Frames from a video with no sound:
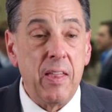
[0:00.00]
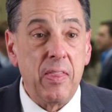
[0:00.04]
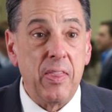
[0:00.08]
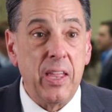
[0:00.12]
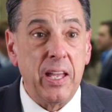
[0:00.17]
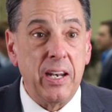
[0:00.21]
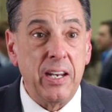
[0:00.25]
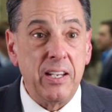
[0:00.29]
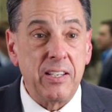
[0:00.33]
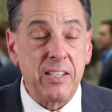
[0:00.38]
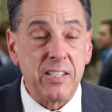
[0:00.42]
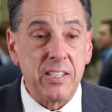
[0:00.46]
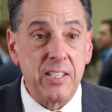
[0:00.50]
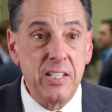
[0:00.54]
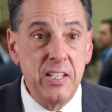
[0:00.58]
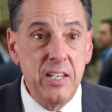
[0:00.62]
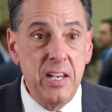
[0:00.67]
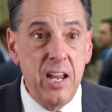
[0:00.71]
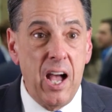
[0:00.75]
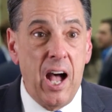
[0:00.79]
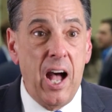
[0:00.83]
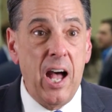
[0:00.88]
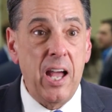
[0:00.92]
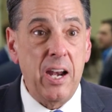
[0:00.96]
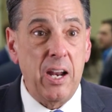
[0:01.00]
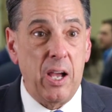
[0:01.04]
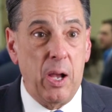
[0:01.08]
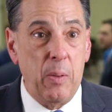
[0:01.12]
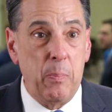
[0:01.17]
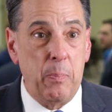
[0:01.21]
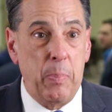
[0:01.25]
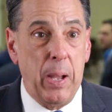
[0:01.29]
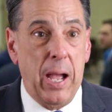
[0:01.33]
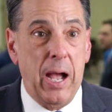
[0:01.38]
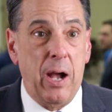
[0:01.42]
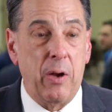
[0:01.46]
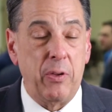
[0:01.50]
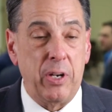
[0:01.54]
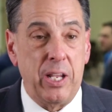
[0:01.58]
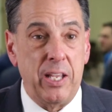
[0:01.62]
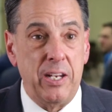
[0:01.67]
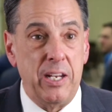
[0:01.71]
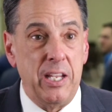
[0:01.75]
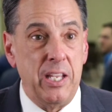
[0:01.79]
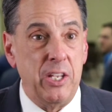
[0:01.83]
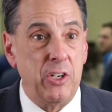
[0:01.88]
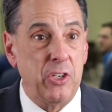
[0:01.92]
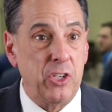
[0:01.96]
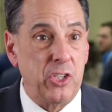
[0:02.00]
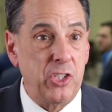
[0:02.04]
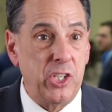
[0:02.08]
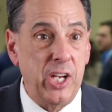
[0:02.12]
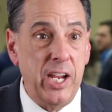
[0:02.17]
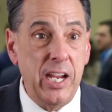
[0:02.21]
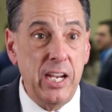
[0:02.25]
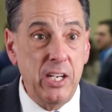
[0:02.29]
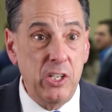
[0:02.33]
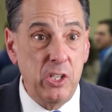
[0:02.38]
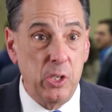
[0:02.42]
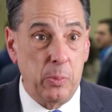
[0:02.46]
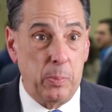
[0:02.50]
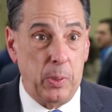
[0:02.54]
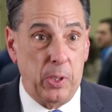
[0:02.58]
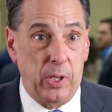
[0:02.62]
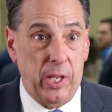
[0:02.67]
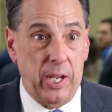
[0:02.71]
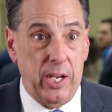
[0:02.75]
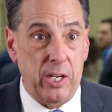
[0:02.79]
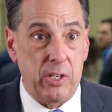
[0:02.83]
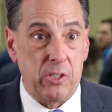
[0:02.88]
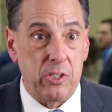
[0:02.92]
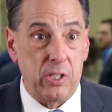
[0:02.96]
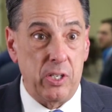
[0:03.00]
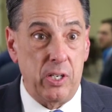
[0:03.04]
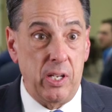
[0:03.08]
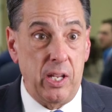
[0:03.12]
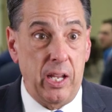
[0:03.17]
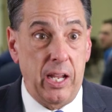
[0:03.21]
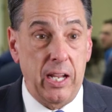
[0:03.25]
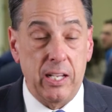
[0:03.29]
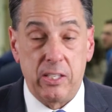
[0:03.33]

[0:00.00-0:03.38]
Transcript: that it's not about an interchangeable agent,